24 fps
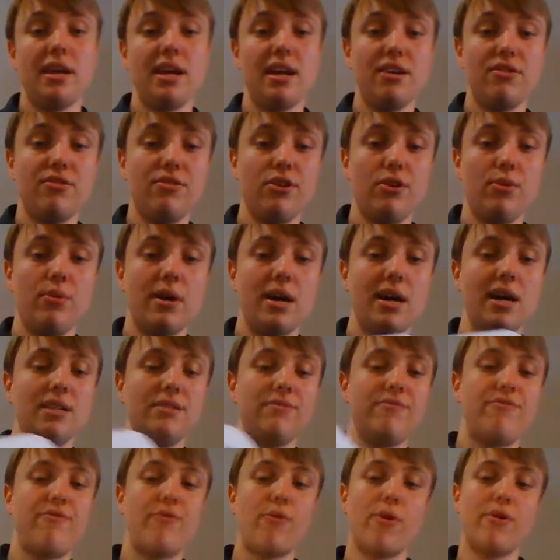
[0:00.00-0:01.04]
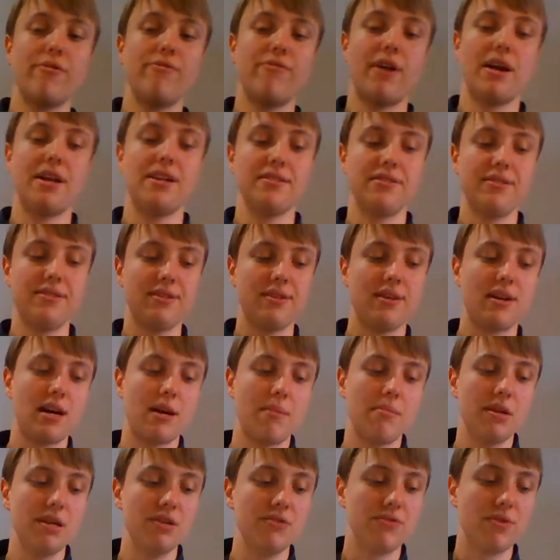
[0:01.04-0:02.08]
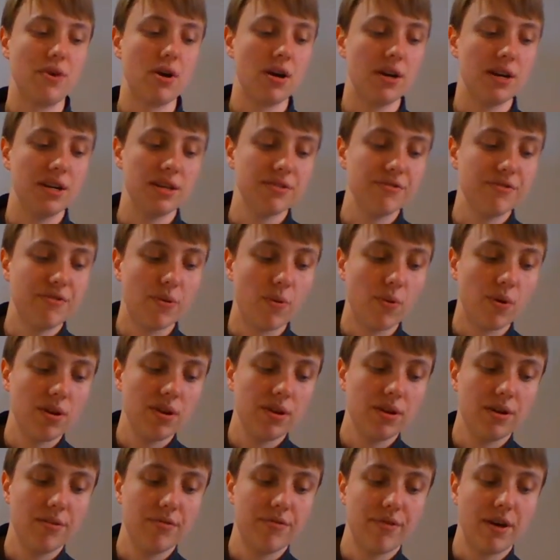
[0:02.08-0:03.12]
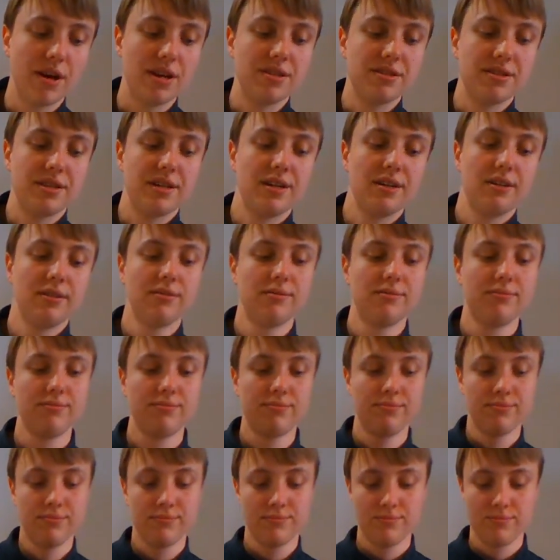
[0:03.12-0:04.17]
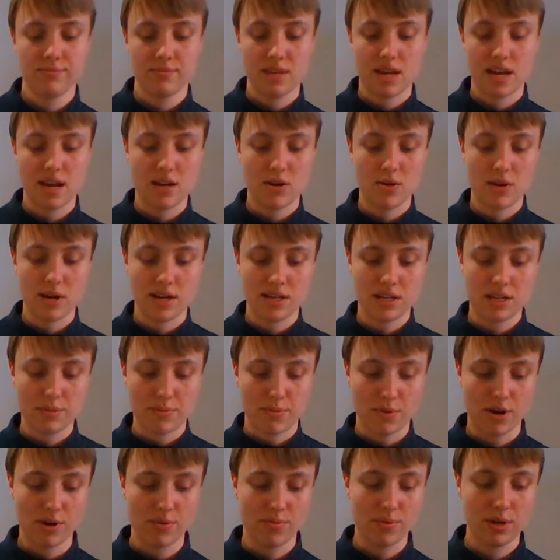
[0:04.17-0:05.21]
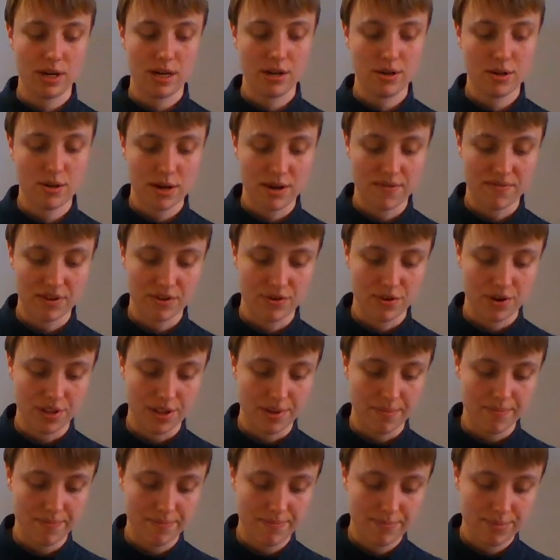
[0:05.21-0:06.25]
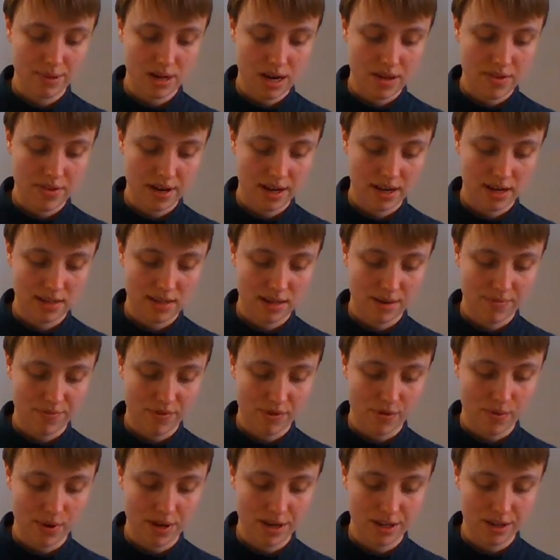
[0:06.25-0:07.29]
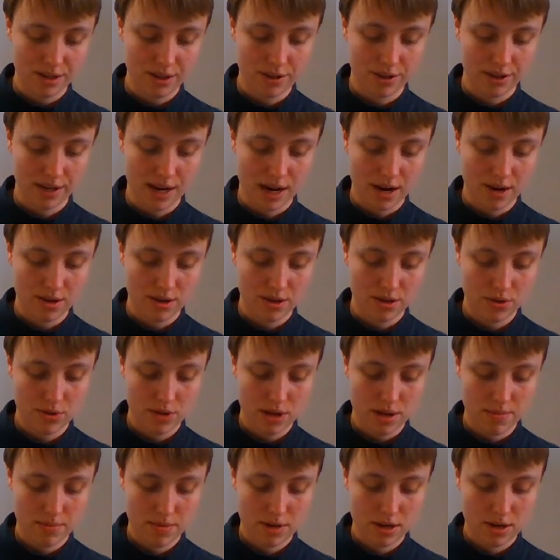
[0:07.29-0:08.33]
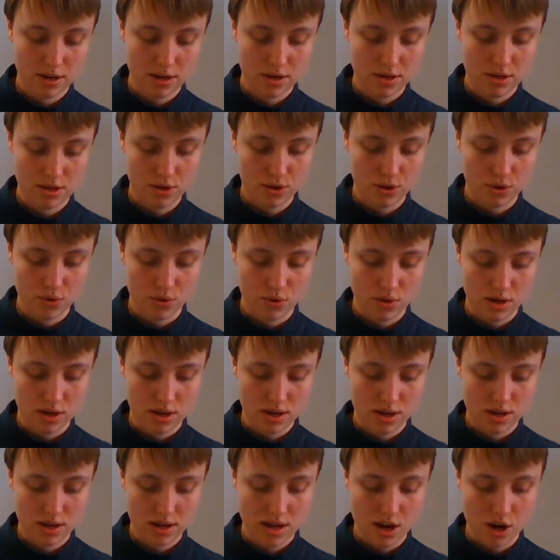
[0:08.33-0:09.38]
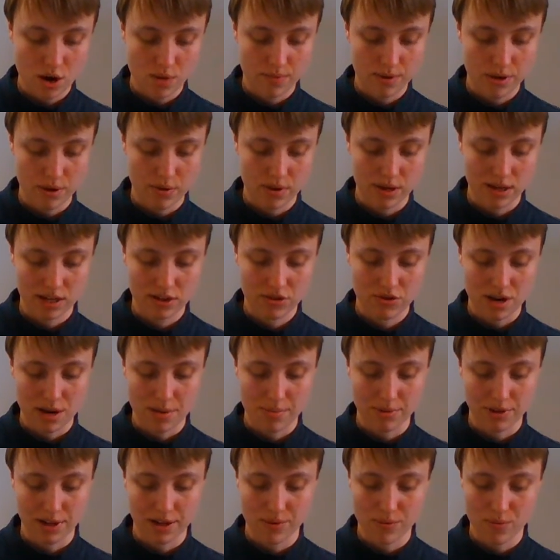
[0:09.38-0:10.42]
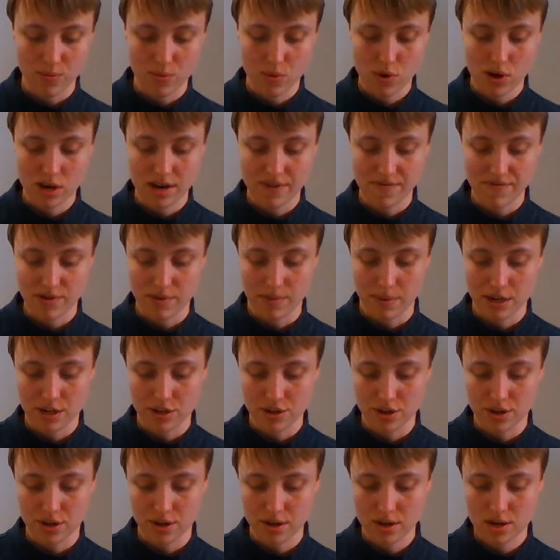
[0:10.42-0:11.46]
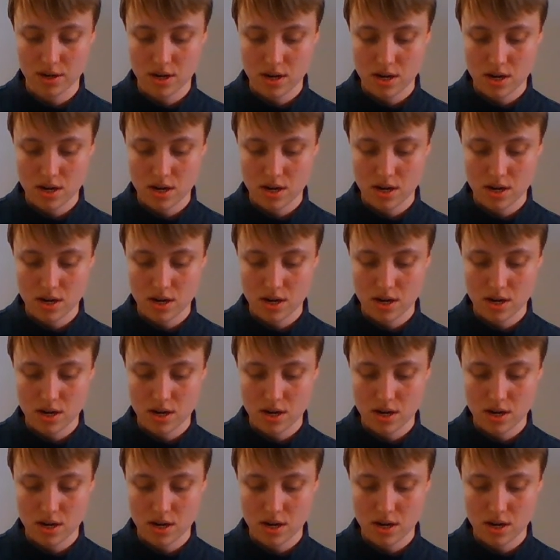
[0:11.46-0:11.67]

Andrew has four friends. I'm going to draw his four little friends here. And you'll get to the point where you don't have to draw them, but I think it's helpful when you're learning how to do them to help you extrapolate what information